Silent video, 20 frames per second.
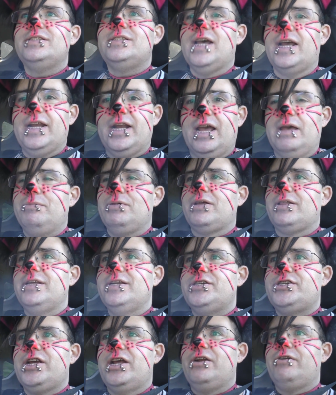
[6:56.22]
dynamically
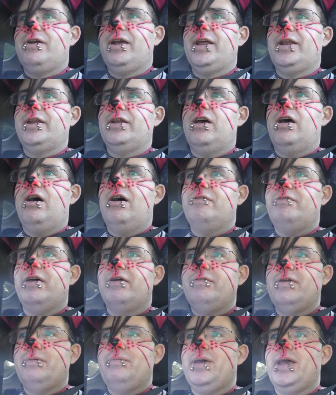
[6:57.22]
generated of
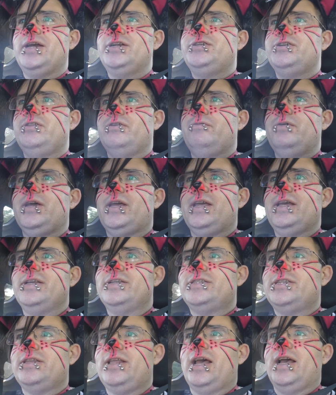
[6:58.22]
every page in the wiki
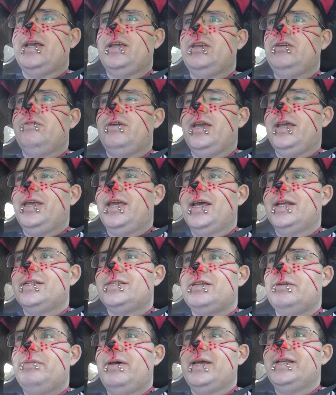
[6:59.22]
so that you can get
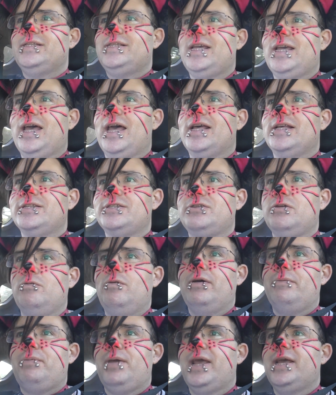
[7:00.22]
some idea as to
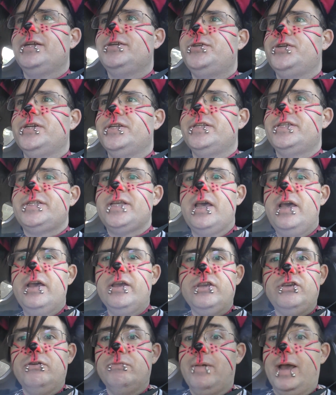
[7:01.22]
what pages
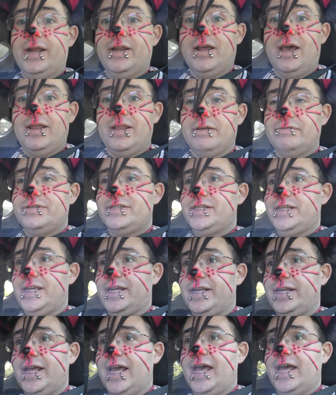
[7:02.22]
you might not have
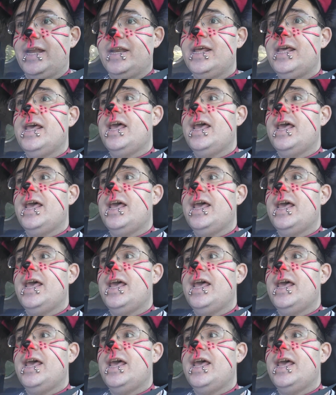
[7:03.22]
seen yet,